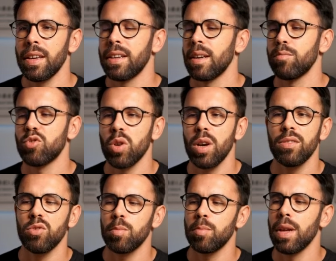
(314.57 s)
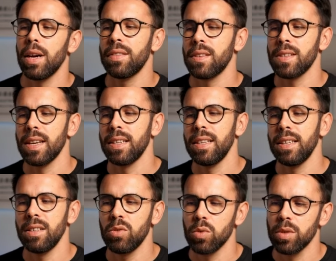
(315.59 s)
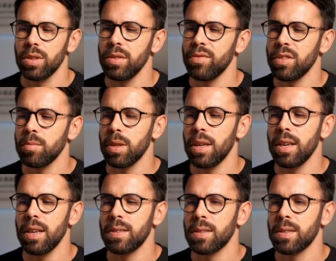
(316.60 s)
and I'm trying to apply this idea into a different place.